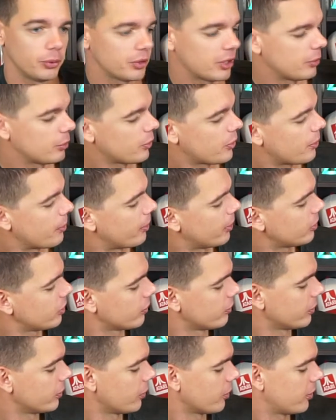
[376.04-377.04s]
comes with a bunch
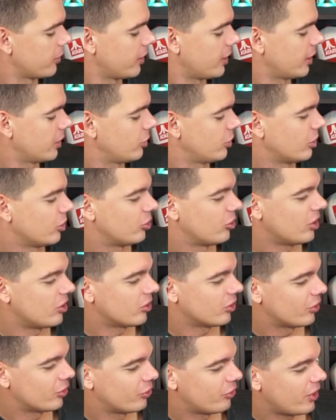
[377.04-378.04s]
of little things. You could change
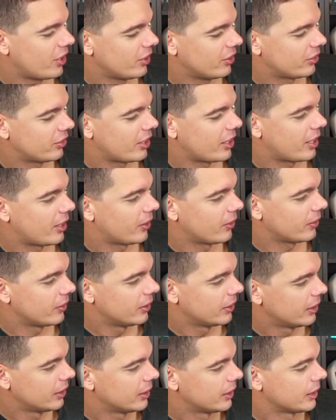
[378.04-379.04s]
his face out.
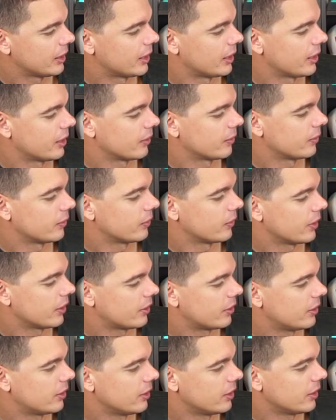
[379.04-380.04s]
You've
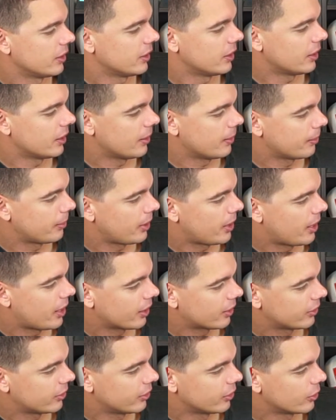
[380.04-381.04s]
got the
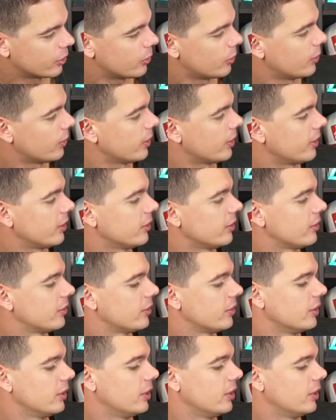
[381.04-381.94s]
blocks and the coins.